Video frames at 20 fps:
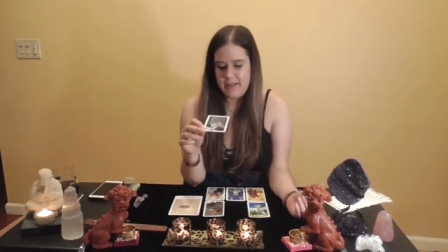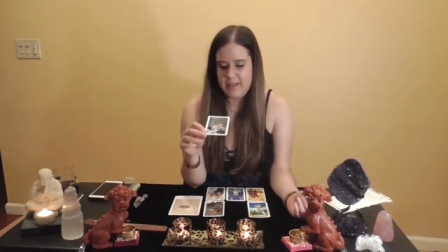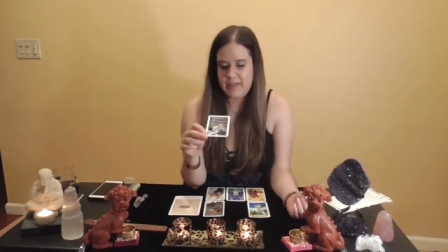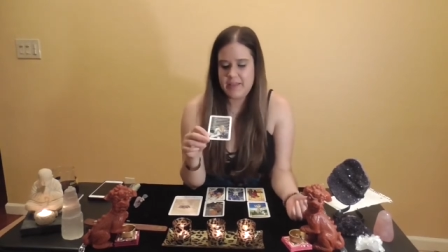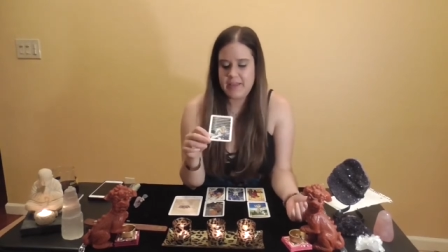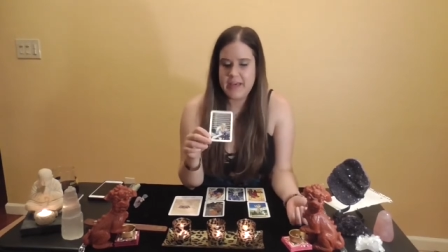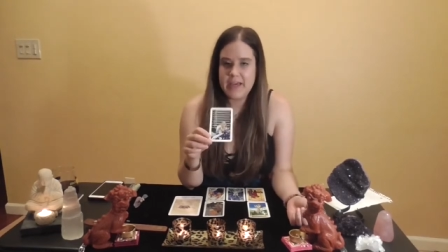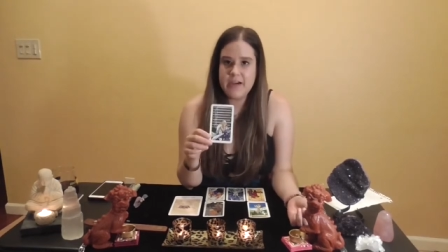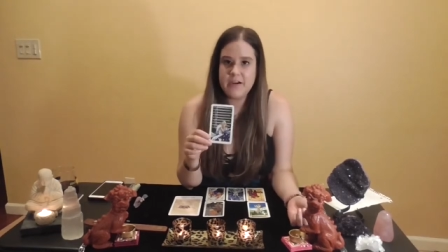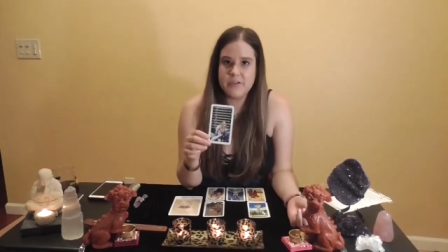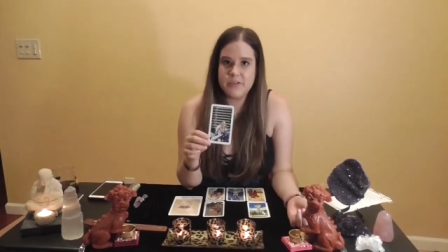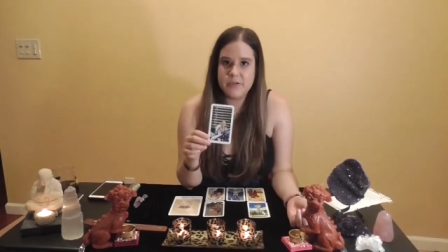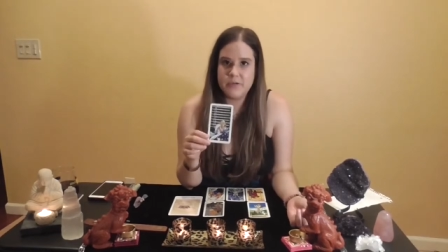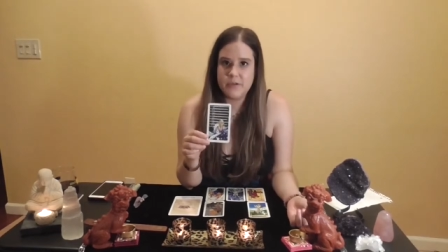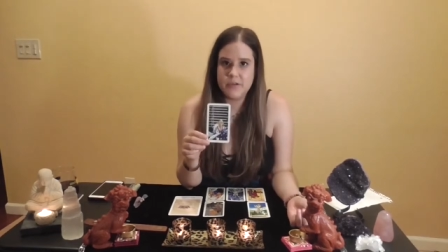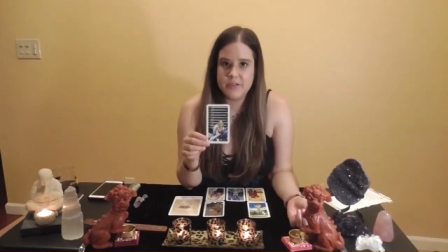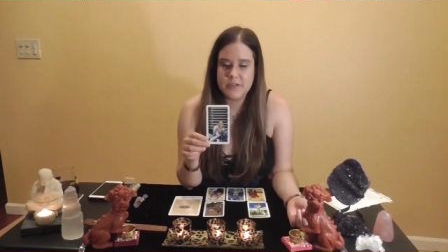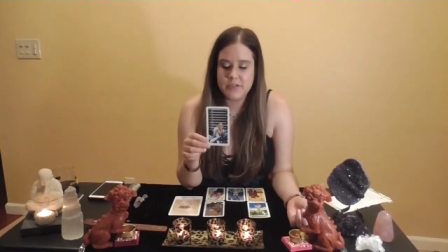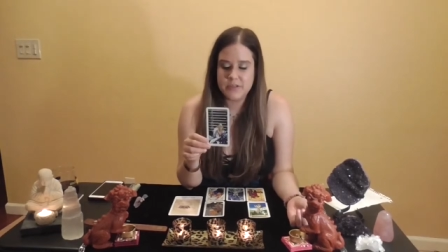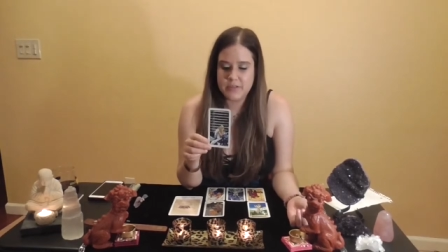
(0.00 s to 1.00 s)
They are
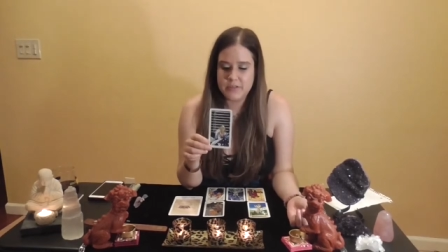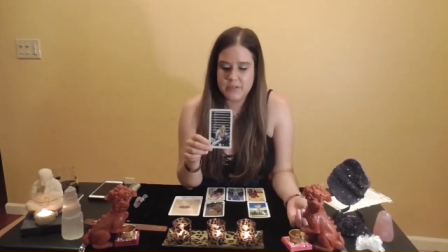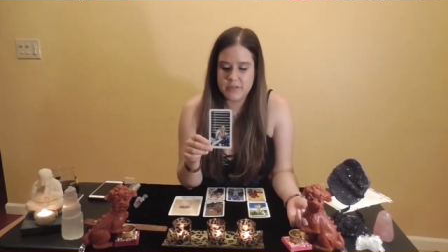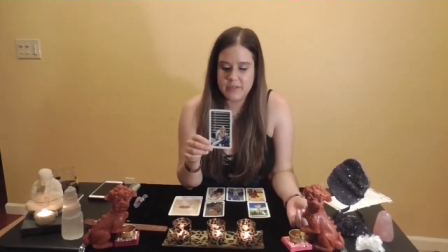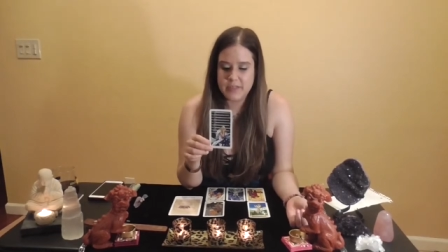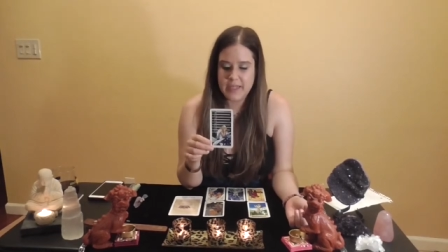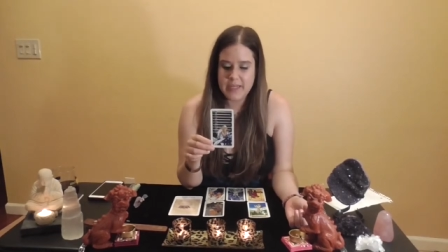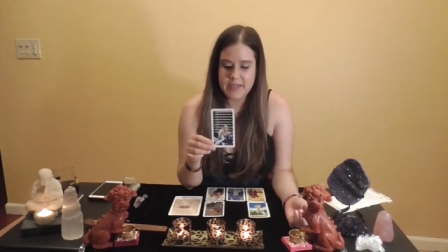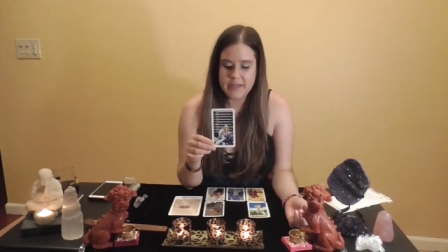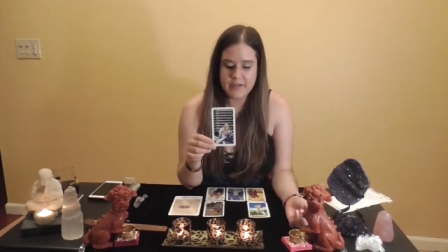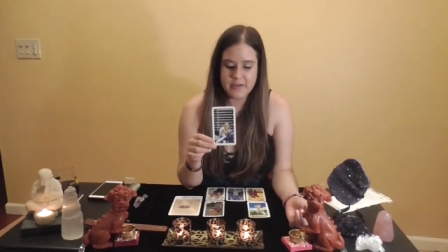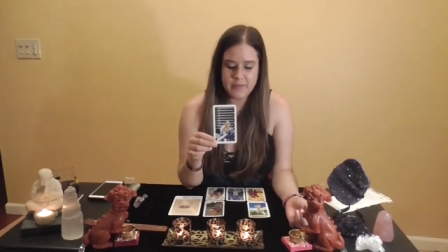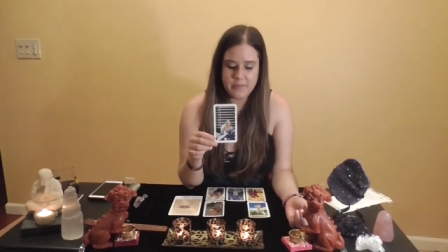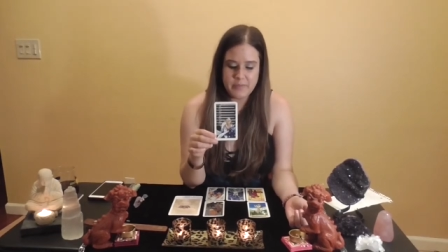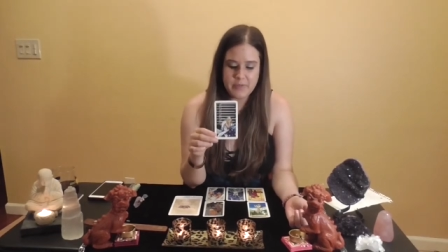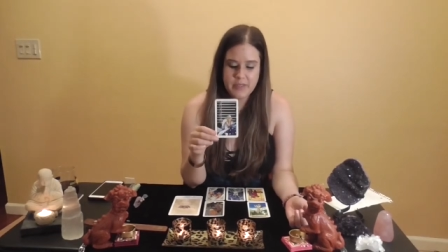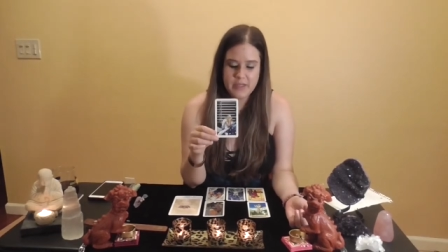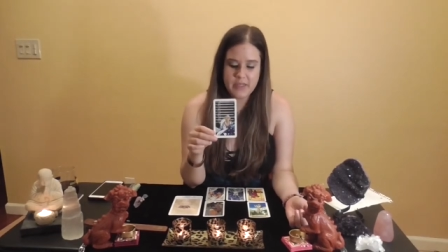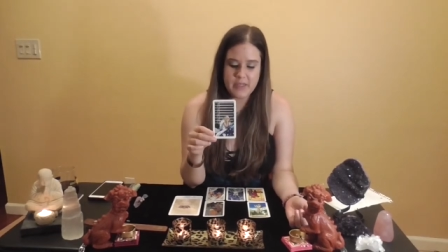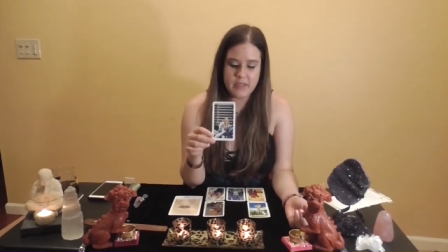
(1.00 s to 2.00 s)
tortured. They
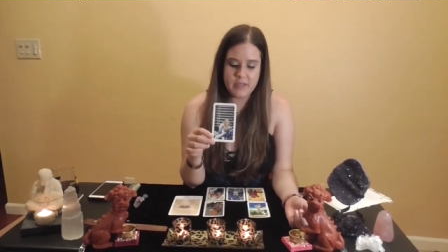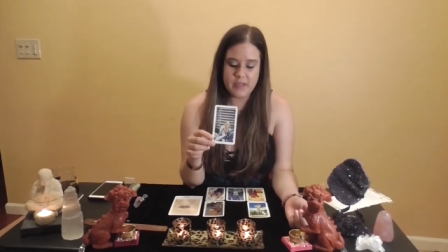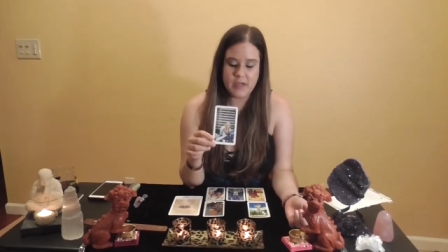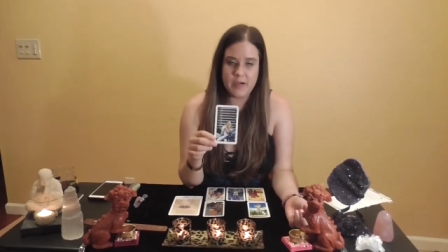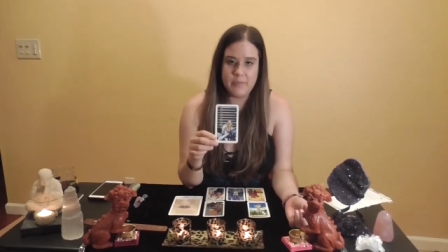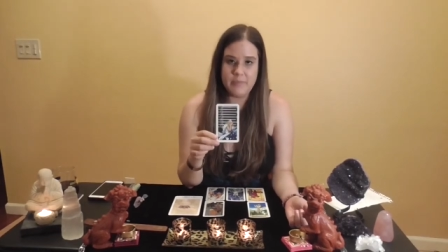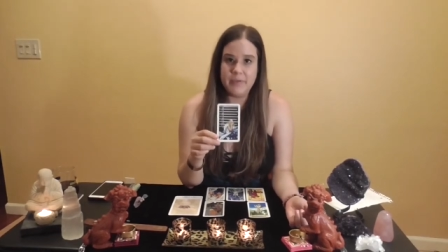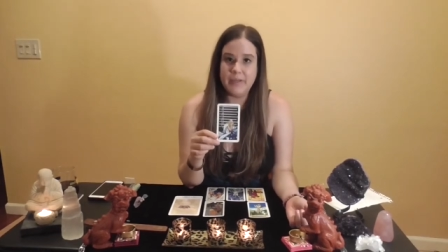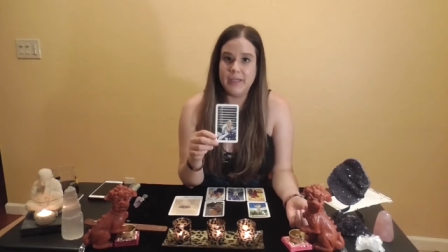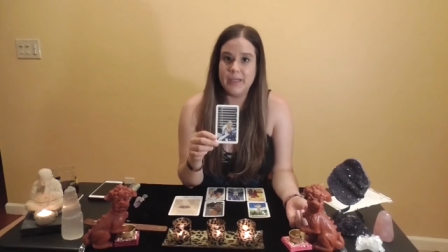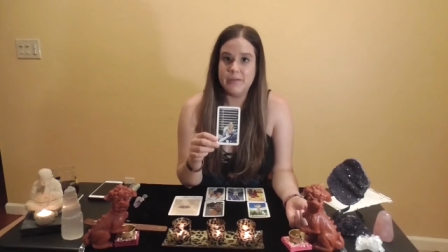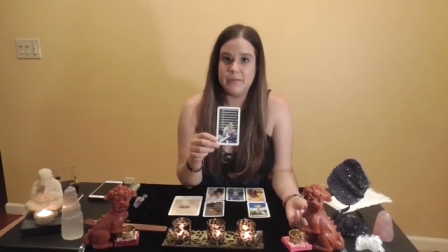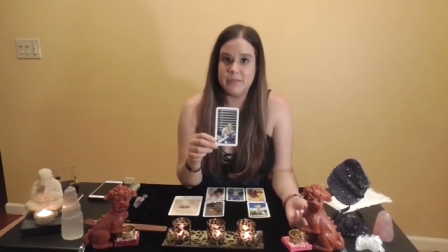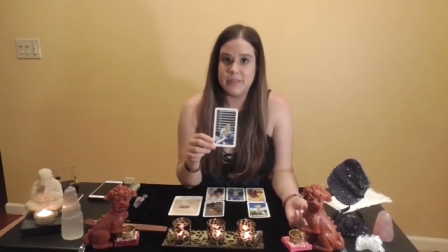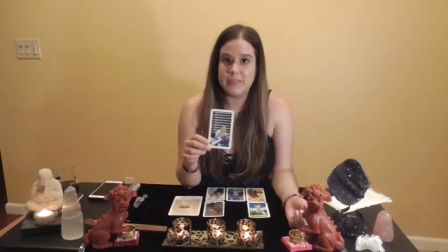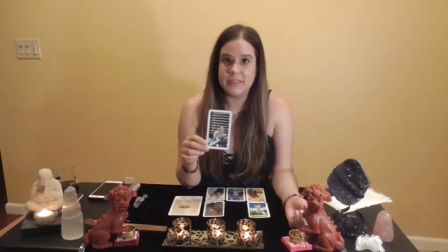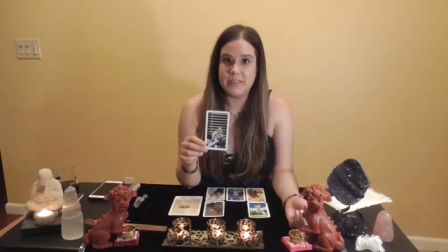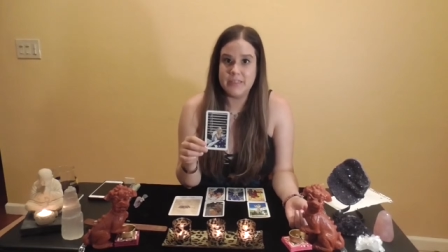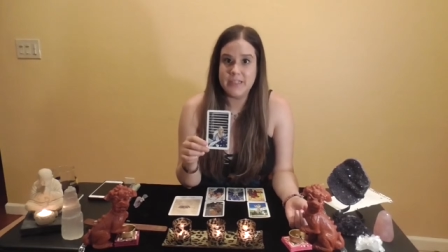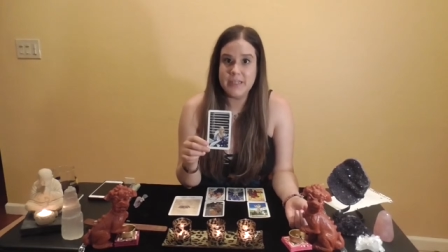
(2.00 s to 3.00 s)
could be not being able
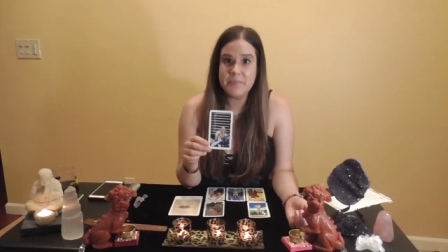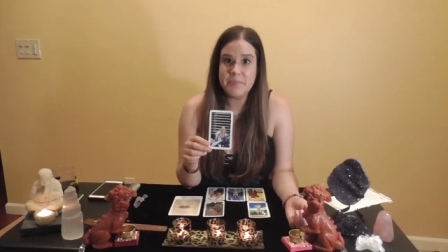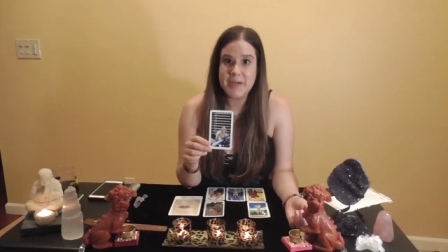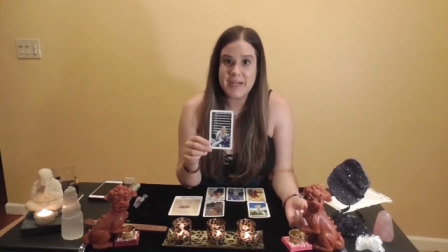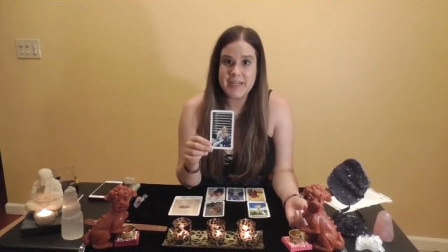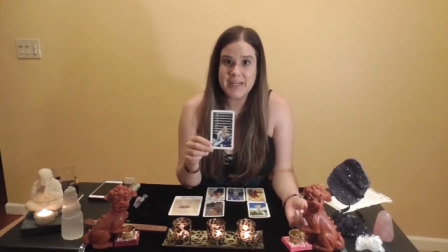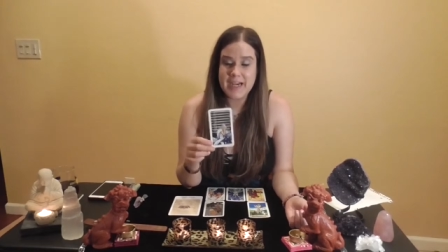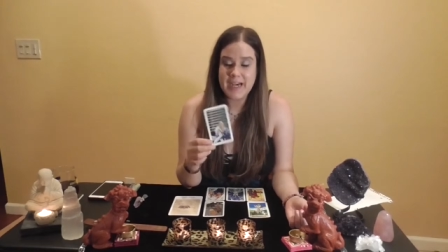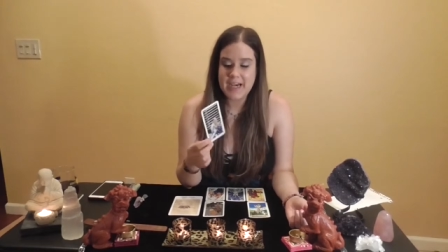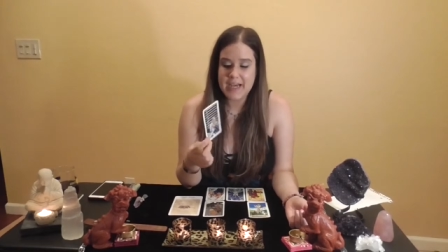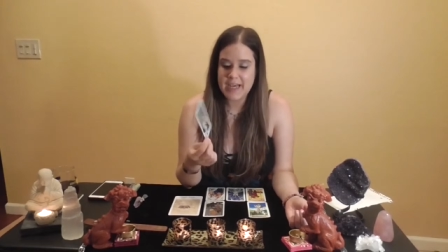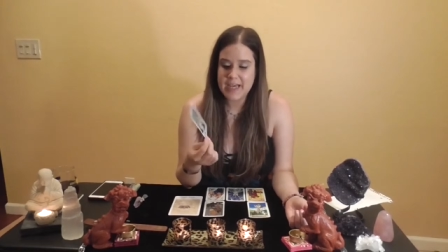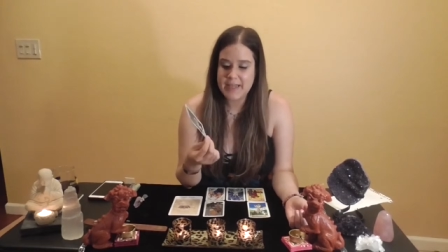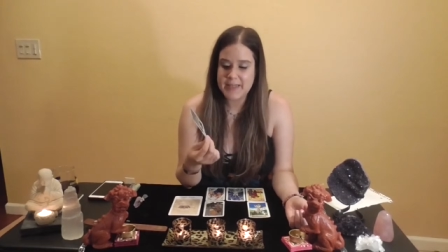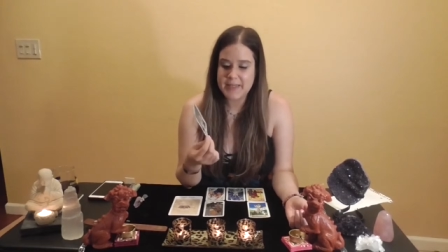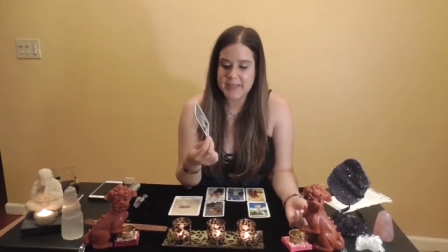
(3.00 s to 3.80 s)
to sleep at night.